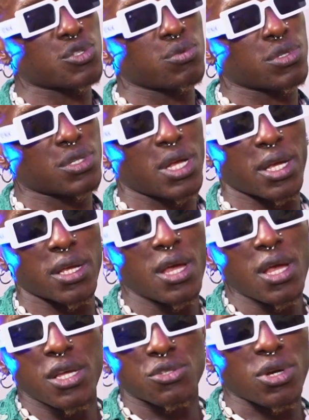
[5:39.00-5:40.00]
towards, like,
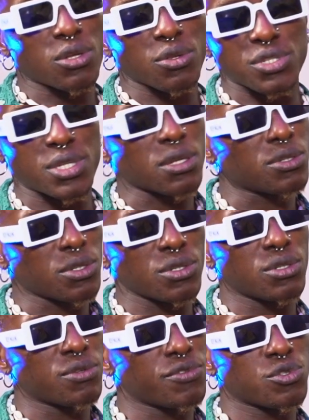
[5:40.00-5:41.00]
trying to understand another
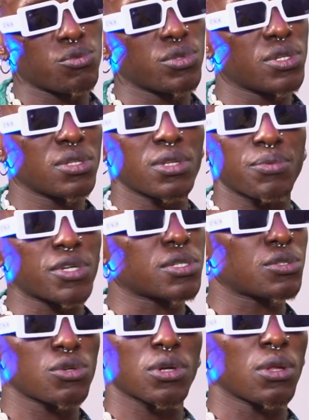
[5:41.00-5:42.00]
individual within, because
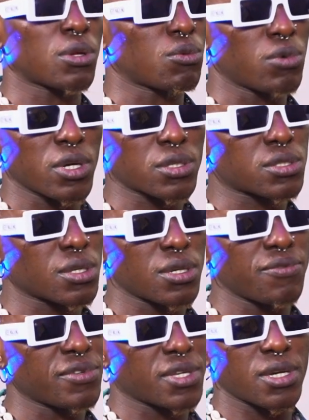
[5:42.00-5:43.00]
it took a lot of work to
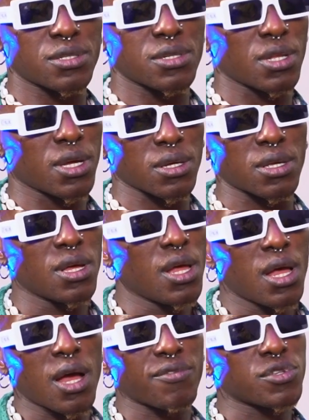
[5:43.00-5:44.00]
even get to, like,
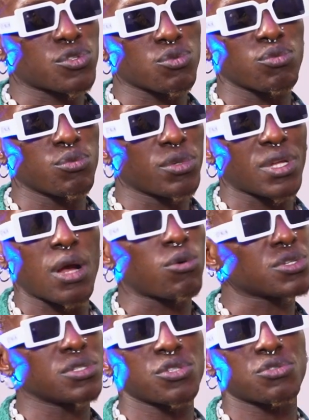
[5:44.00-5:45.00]
true, having these two women. I
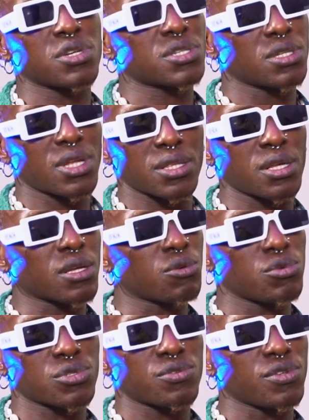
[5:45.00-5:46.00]
wasn't interested in that. I think it
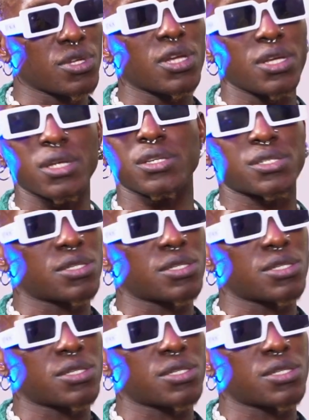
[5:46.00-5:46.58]
is